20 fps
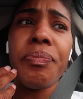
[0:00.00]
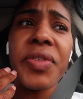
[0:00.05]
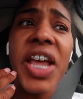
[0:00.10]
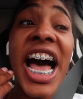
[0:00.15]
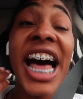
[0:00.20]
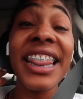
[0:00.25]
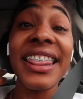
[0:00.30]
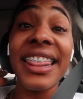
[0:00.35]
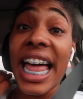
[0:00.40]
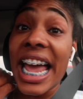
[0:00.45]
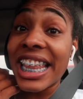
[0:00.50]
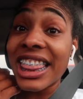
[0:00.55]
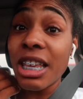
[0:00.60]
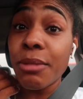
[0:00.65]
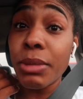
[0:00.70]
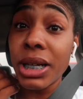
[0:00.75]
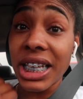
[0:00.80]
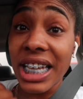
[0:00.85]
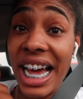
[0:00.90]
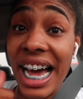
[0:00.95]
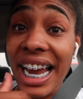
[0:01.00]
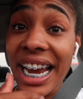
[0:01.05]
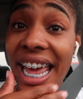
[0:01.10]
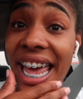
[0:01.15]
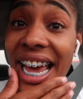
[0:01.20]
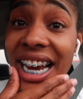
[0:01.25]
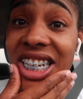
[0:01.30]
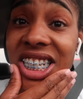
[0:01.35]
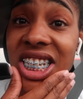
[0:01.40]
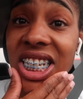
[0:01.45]
I like them a lot,
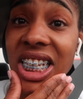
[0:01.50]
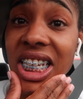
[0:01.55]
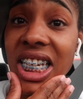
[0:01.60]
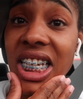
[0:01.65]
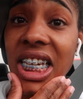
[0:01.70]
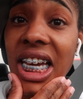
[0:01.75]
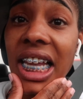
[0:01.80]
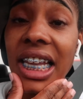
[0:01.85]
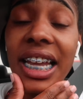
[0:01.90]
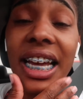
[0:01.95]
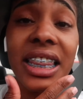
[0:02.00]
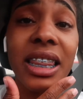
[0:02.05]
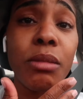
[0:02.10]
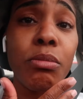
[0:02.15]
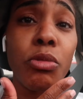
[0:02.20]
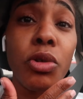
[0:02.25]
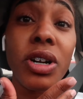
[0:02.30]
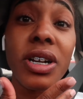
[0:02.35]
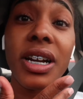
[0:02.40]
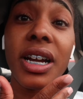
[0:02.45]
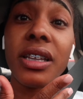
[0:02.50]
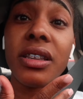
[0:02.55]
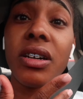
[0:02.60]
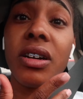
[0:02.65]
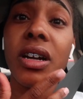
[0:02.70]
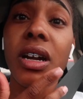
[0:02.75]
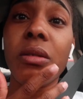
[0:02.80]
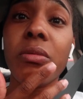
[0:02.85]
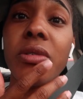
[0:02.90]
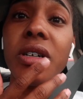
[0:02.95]
actually. I like them more than I
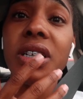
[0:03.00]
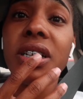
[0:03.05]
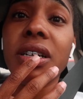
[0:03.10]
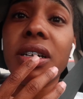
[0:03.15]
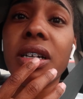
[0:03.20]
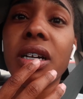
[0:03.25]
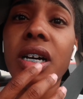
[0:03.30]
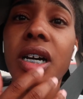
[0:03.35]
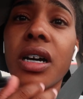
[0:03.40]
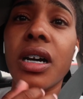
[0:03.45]
thought I would.